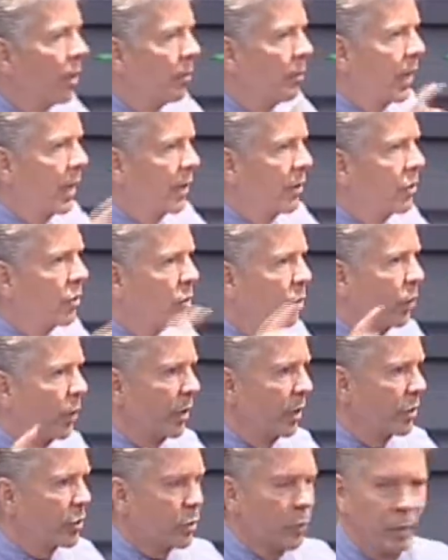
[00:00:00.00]
a man who
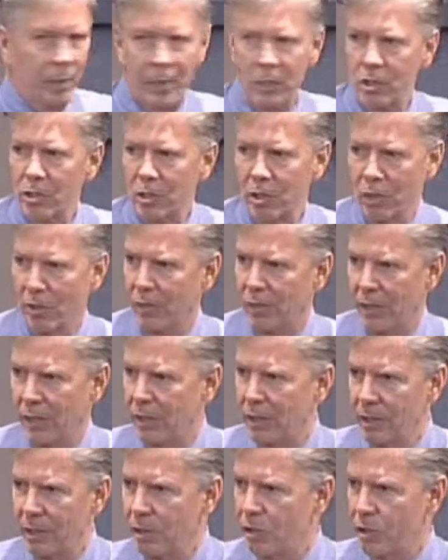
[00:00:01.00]
wears women's clothing
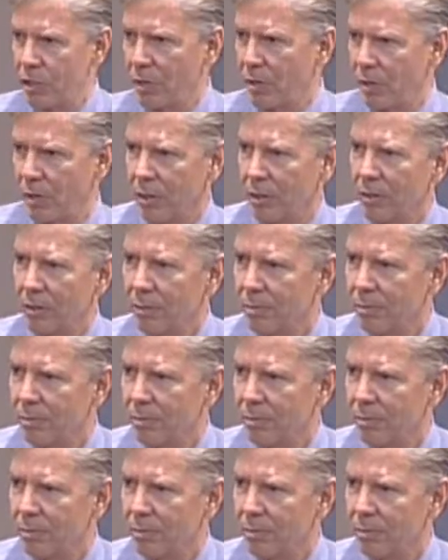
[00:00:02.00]
in general?